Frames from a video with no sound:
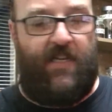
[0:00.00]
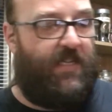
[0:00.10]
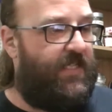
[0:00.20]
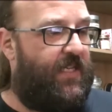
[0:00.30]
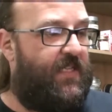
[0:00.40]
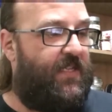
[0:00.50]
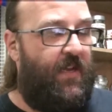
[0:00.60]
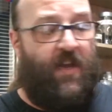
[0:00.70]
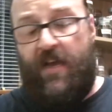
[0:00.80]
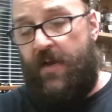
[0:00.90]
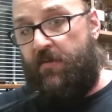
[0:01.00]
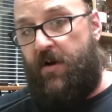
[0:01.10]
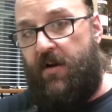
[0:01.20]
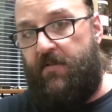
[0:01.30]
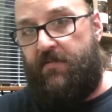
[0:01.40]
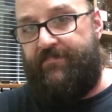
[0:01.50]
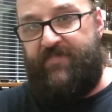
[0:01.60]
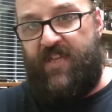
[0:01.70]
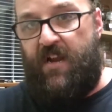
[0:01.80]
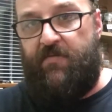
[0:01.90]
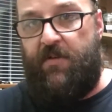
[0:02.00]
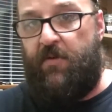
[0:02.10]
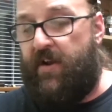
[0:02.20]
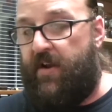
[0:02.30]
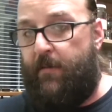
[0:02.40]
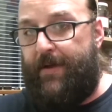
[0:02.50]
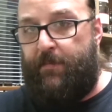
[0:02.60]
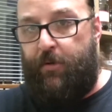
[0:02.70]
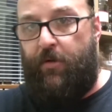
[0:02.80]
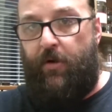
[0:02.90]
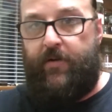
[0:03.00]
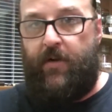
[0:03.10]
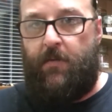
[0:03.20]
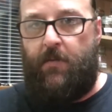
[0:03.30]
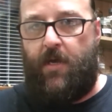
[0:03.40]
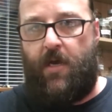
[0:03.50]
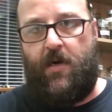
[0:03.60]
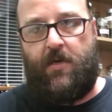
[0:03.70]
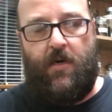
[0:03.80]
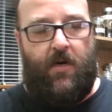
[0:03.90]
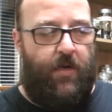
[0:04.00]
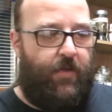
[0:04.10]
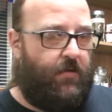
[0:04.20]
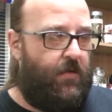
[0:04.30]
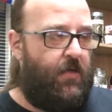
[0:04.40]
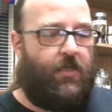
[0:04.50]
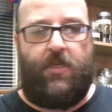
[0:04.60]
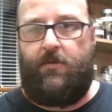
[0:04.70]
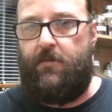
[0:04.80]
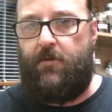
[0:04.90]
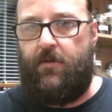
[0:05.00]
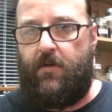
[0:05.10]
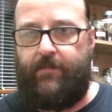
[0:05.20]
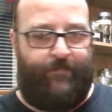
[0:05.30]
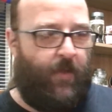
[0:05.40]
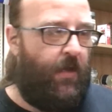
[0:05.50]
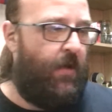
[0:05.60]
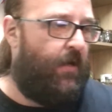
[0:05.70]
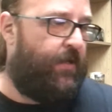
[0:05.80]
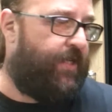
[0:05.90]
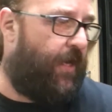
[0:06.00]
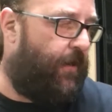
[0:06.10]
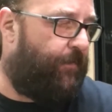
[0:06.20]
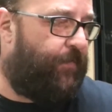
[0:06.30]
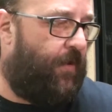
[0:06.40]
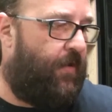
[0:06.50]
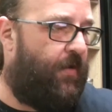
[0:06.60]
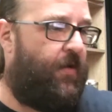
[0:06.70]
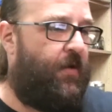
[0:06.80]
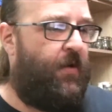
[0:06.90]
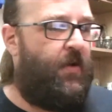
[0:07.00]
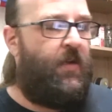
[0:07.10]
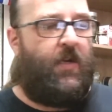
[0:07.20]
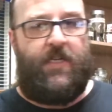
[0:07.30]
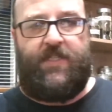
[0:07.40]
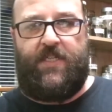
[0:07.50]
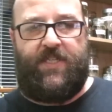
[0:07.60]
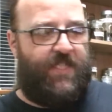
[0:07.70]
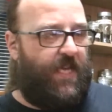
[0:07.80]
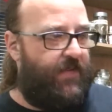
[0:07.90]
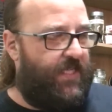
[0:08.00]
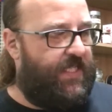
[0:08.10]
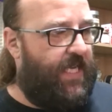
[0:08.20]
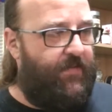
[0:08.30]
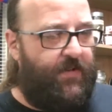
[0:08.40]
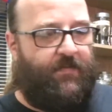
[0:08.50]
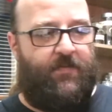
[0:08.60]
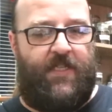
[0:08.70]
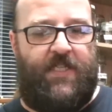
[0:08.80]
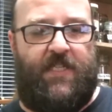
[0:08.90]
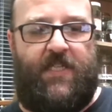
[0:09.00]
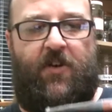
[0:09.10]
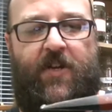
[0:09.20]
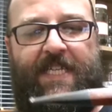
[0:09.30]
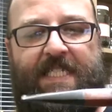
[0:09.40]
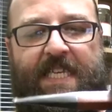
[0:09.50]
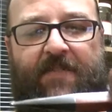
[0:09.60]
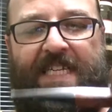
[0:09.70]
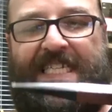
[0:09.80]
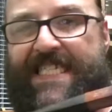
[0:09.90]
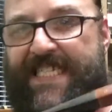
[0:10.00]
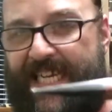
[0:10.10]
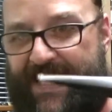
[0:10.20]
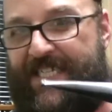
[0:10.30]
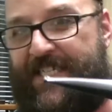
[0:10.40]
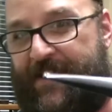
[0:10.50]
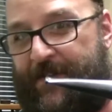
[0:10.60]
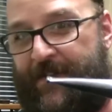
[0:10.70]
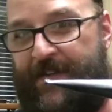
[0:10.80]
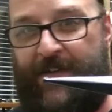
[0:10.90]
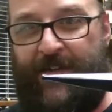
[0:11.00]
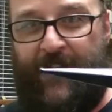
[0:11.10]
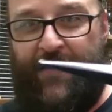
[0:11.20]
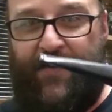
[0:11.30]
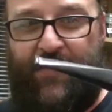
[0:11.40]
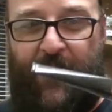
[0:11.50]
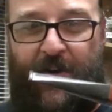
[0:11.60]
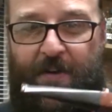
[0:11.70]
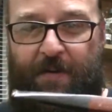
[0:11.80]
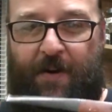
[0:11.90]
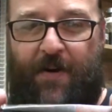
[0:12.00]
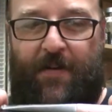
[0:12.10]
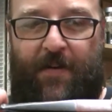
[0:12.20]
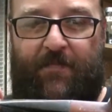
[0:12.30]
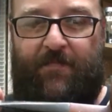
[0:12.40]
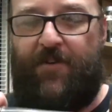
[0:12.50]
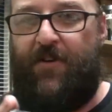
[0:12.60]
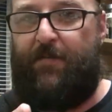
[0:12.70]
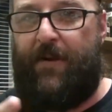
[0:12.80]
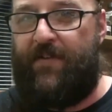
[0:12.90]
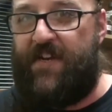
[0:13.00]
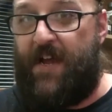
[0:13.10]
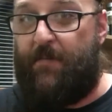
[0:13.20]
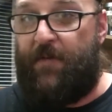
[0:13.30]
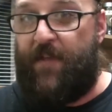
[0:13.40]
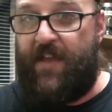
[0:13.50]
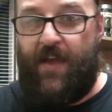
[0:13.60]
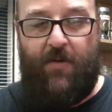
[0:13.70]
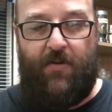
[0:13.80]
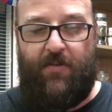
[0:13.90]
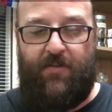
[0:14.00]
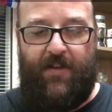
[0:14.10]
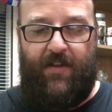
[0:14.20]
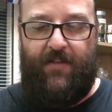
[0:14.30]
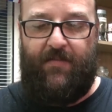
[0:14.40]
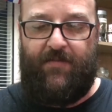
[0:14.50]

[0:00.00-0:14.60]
And he says, well, you don't really want to know about the Bulldog. And I'm like, oh god, show me the Bulldog. So it's a 77. This is a 1976. So I've got a bit of a number thing going on here.